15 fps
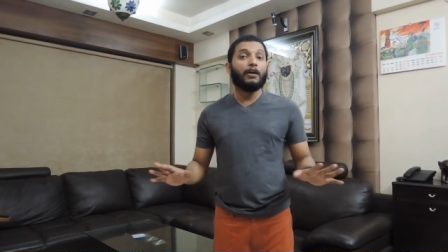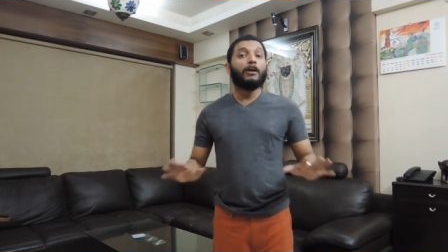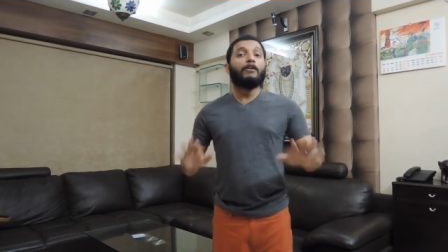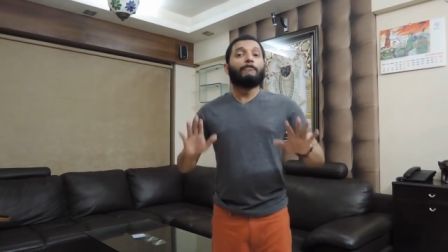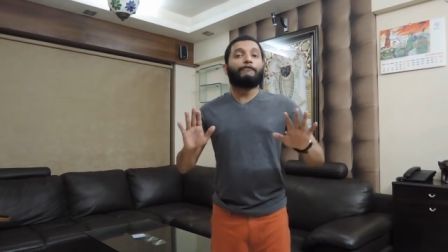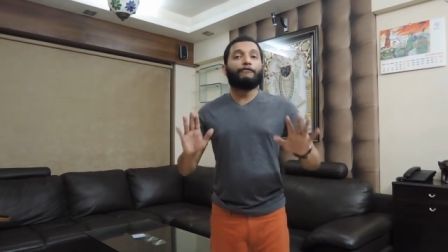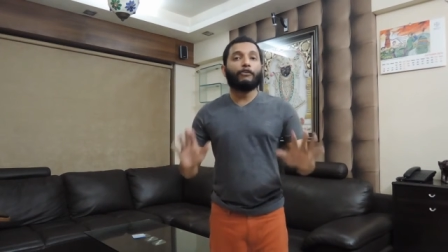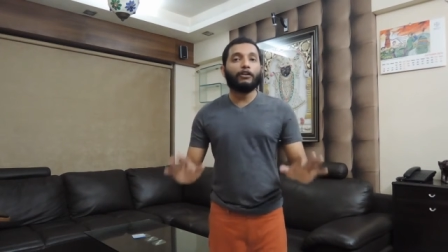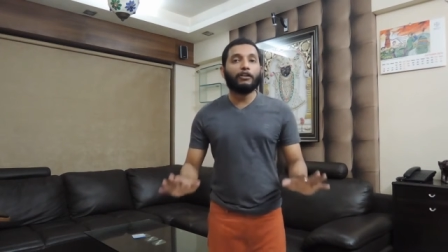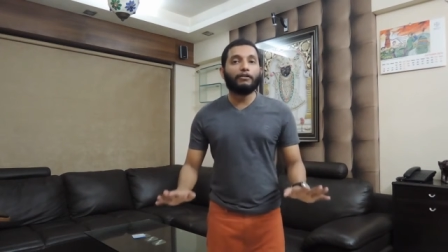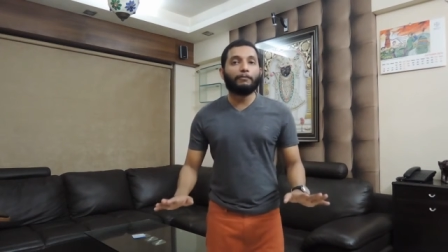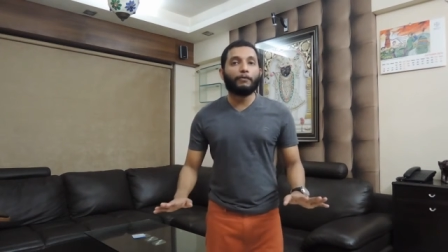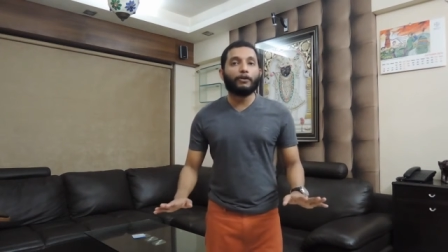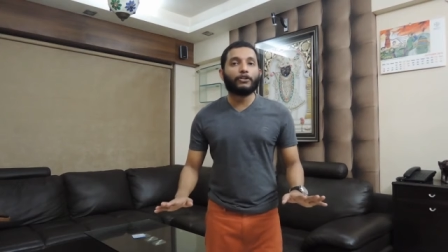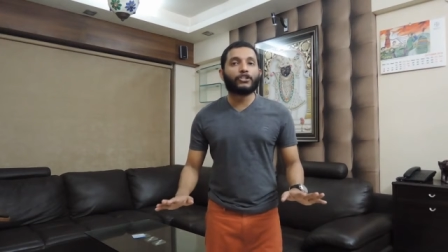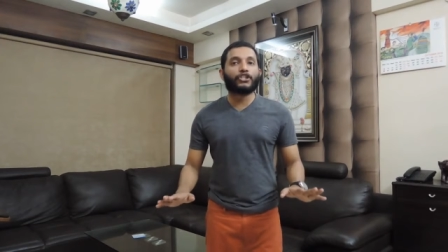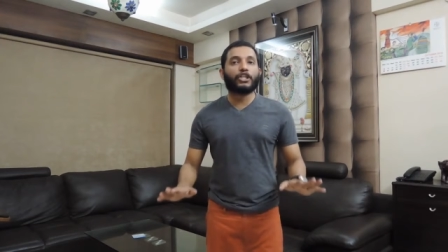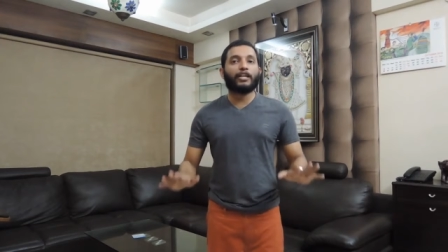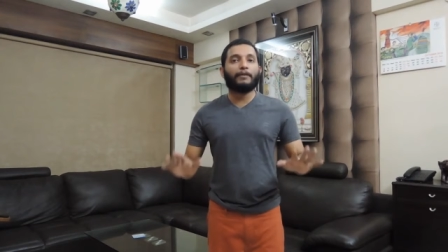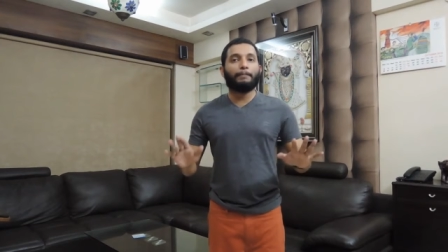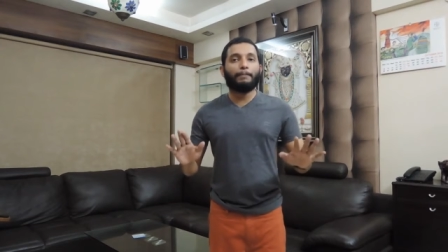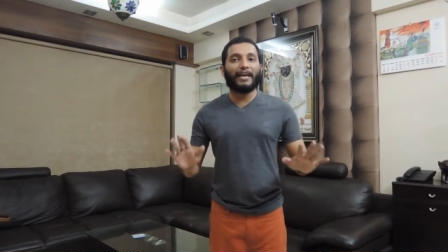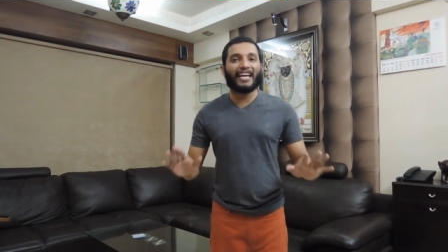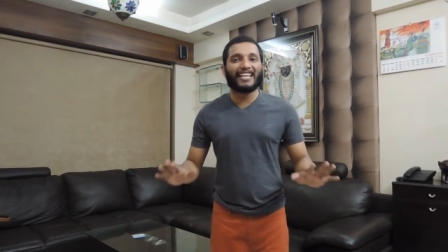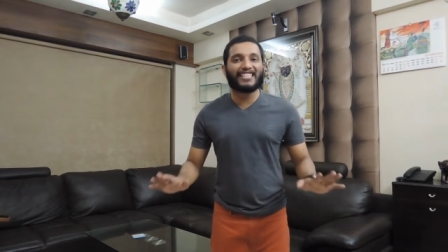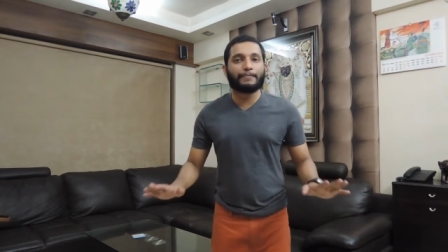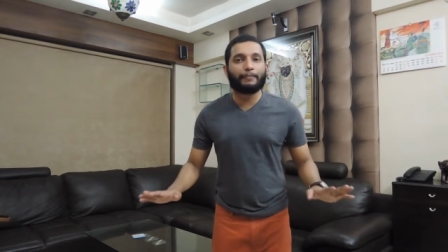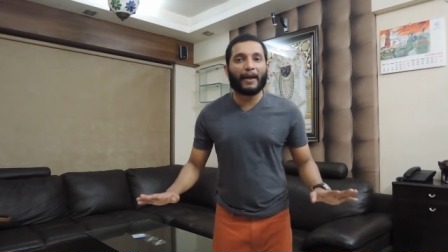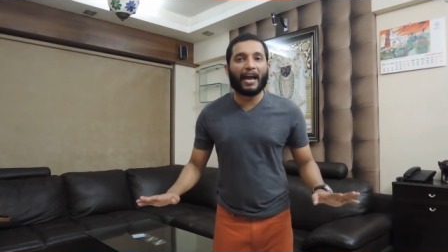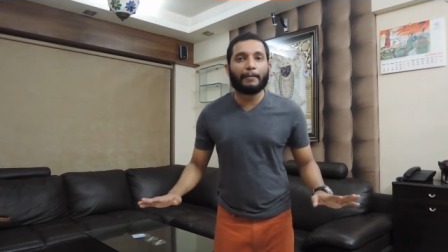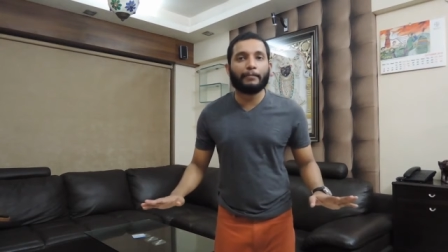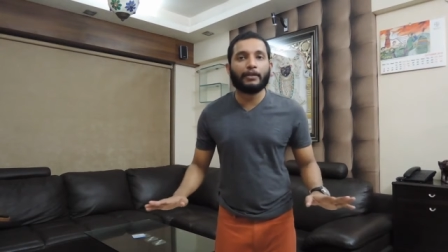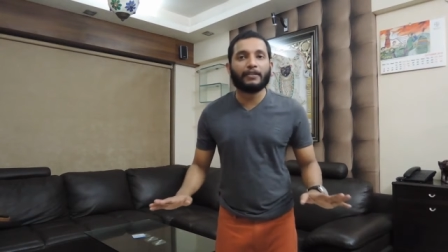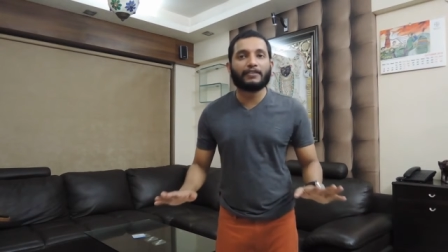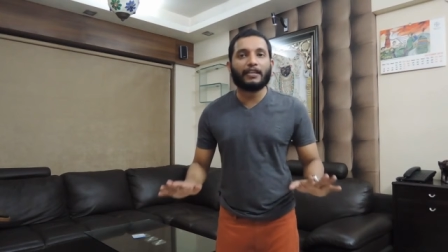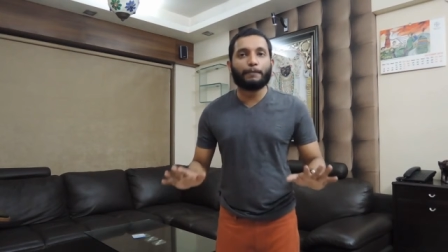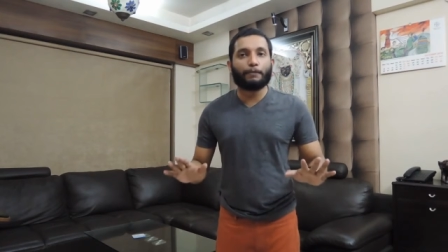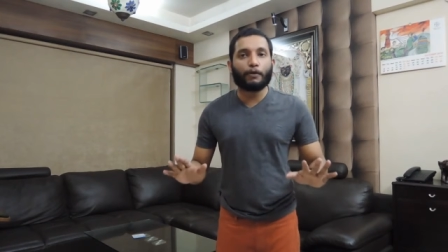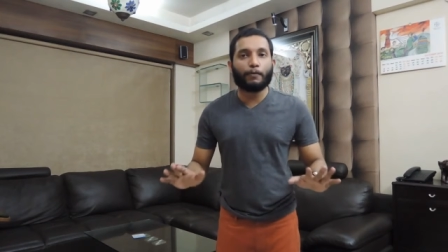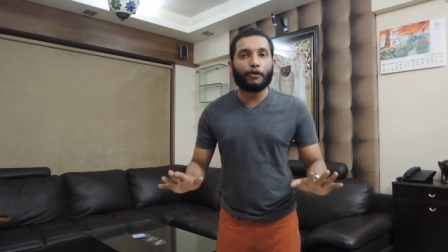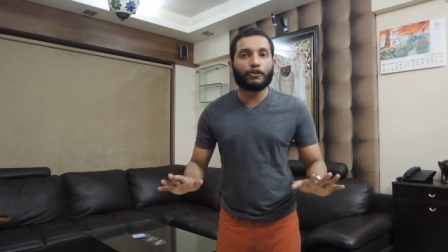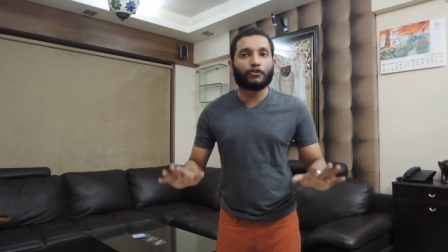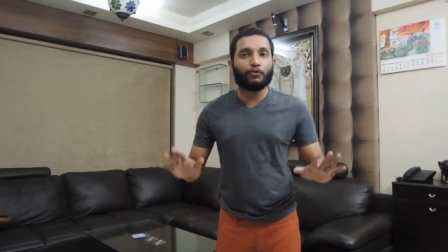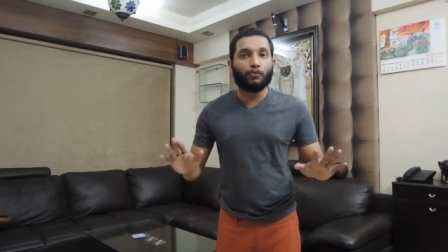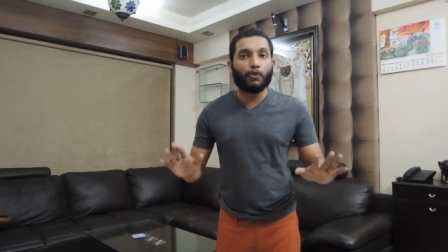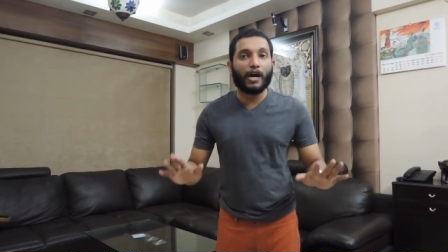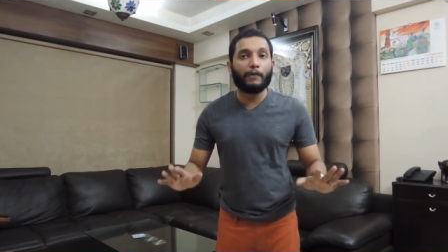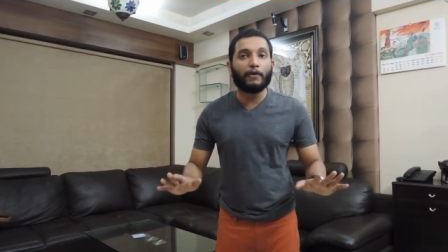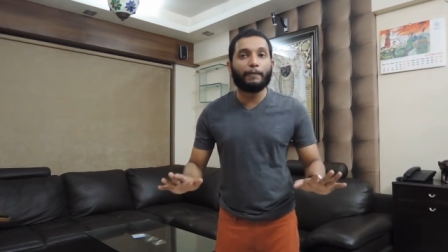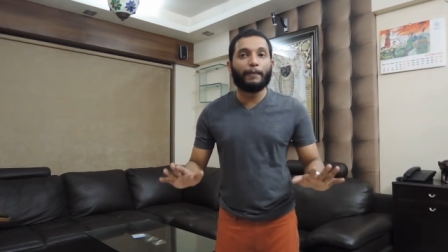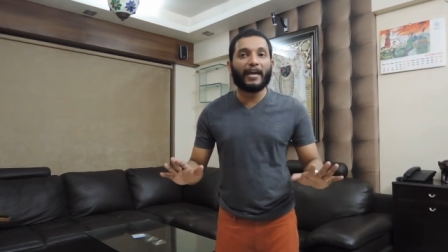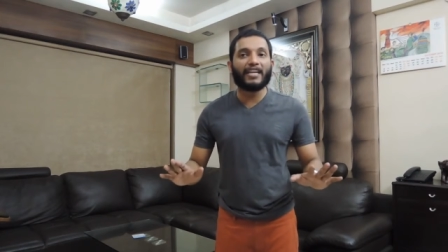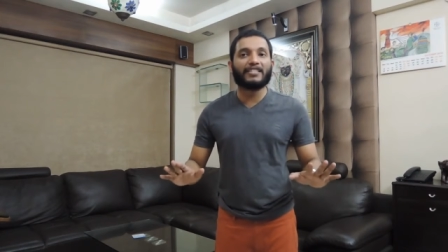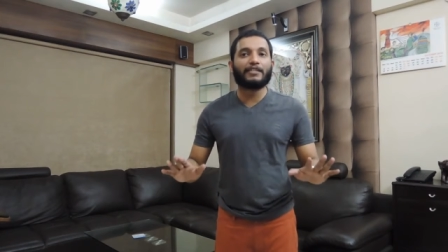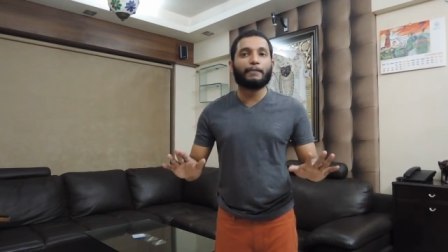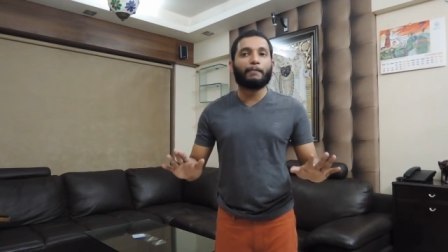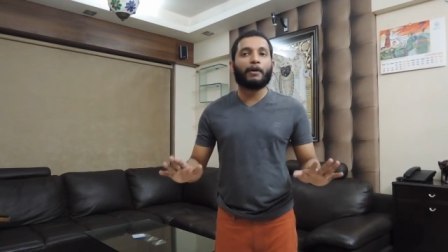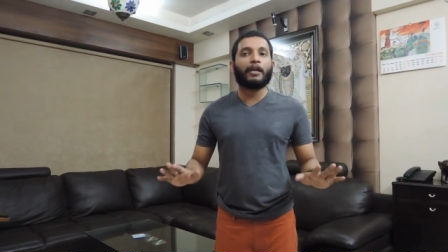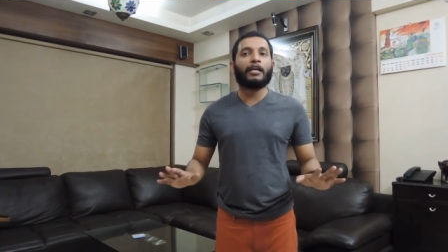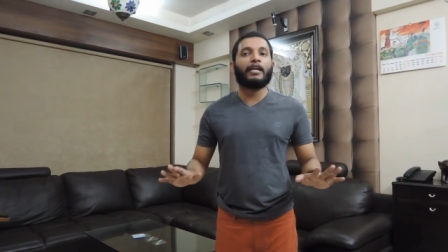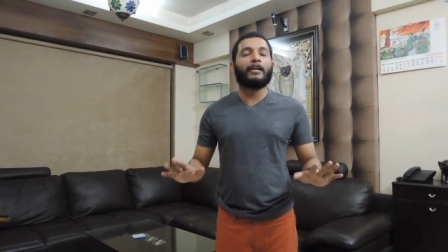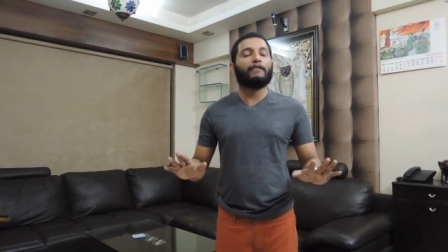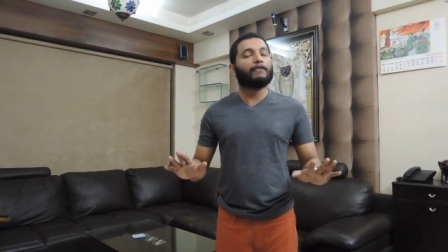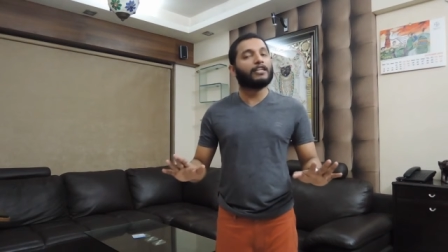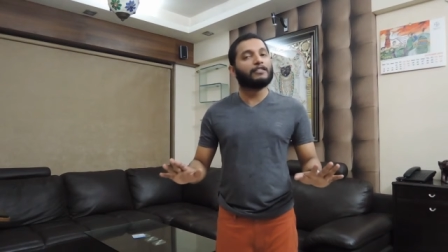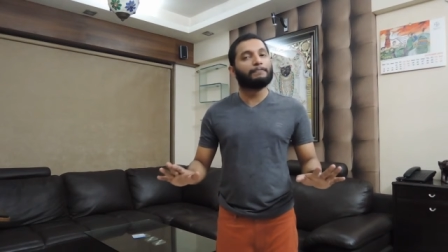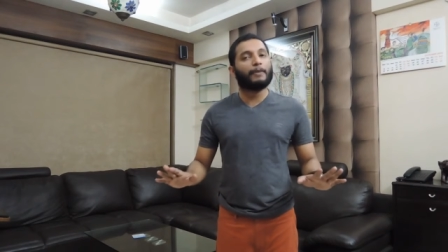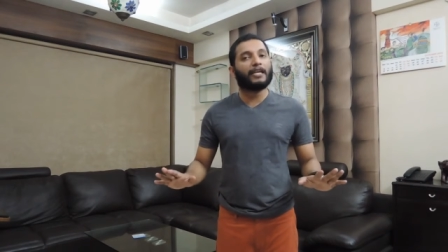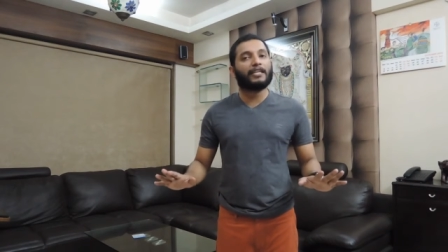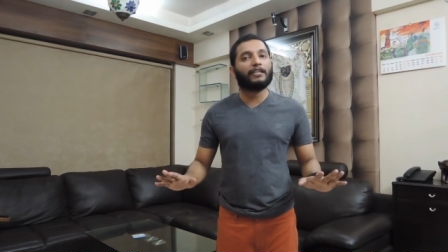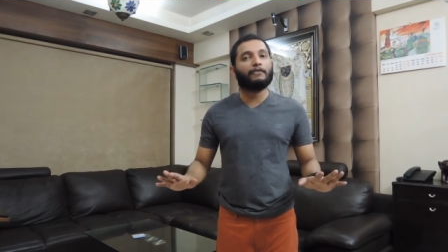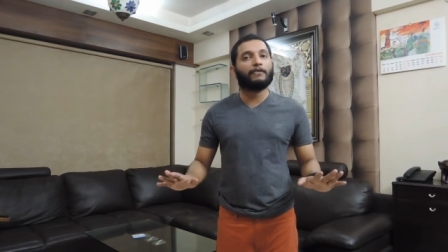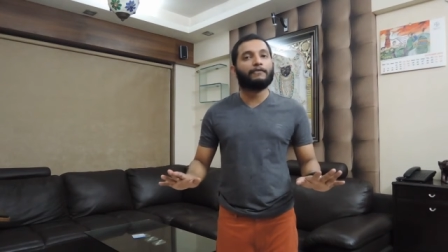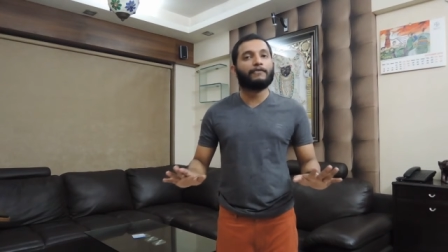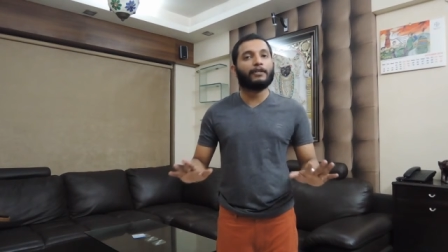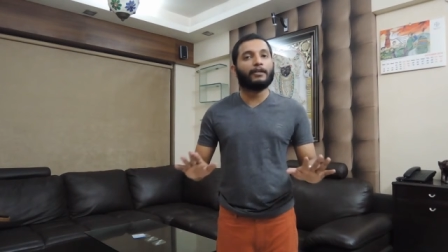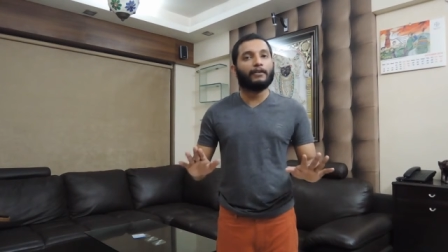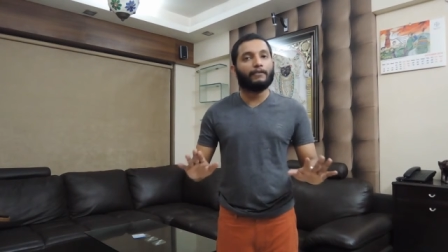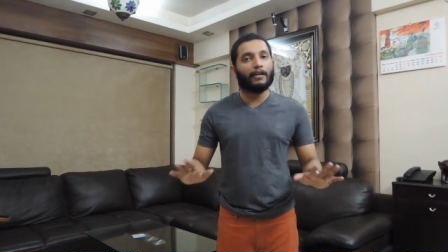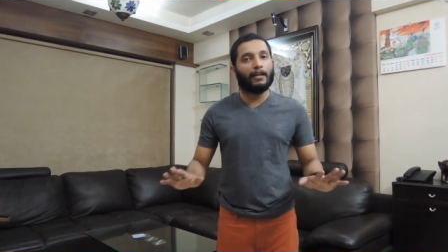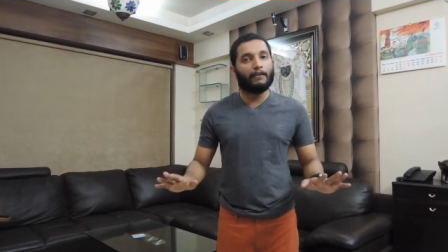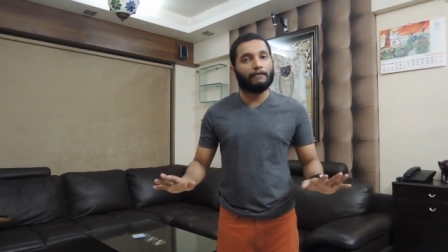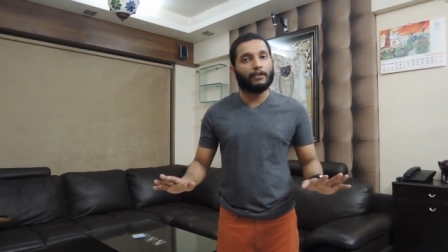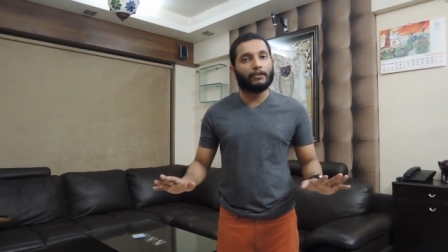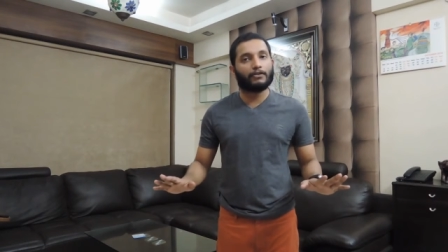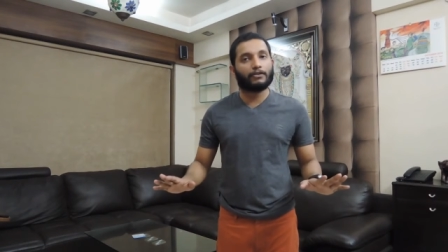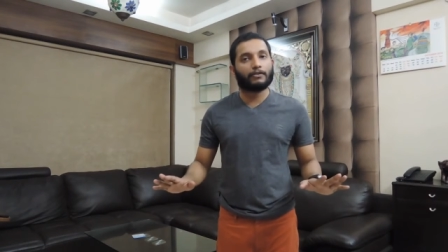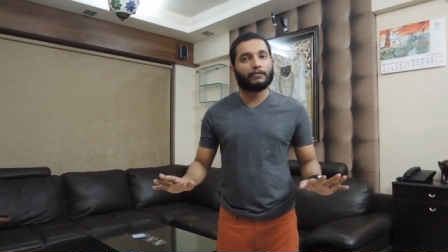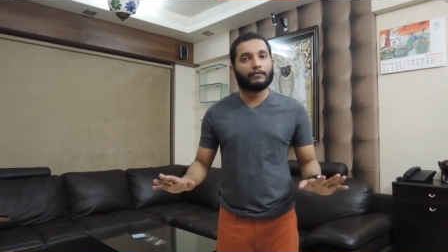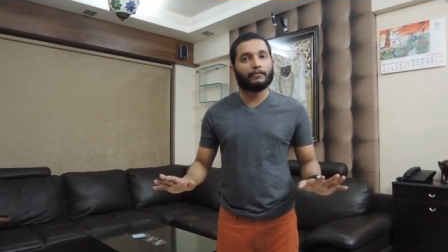Full of bullshit, biggest spammers, and promotes whoever pays them money irrespective of the relevance.